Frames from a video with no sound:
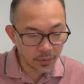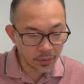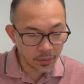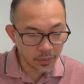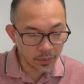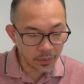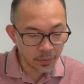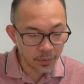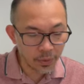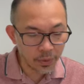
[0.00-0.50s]

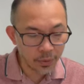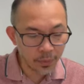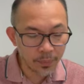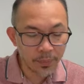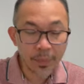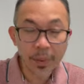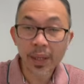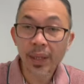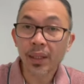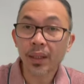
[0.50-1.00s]
your
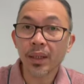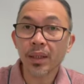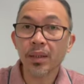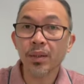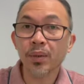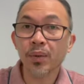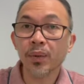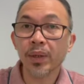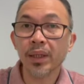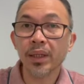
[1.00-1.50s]
mate is
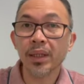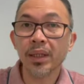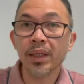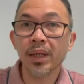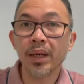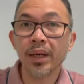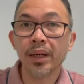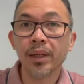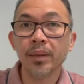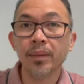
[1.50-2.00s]
already
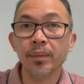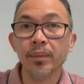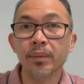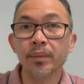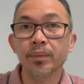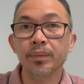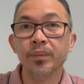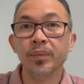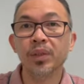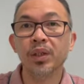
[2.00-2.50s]
there.
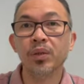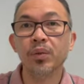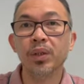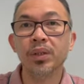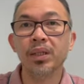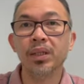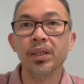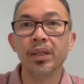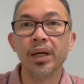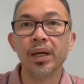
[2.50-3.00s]
There was
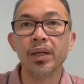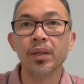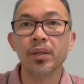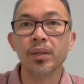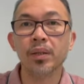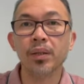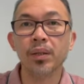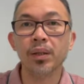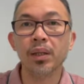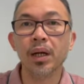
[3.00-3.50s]
an
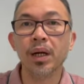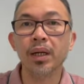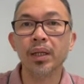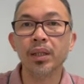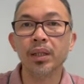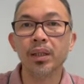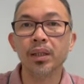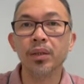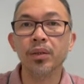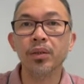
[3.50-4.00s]
error,
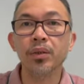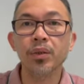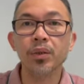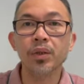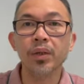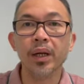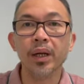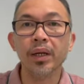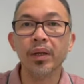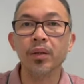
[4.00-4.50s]
either
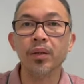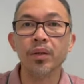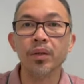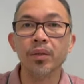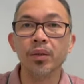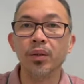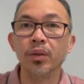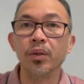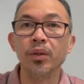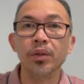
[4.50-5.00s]
your error
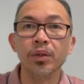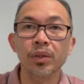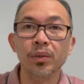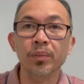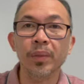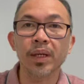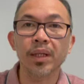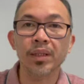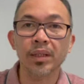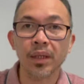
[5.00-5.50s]
or your
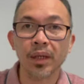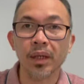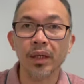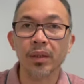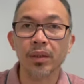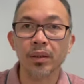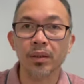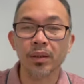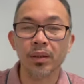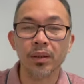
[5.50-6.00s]
mate's
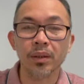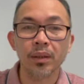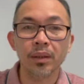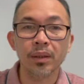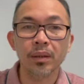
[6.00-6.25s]
error.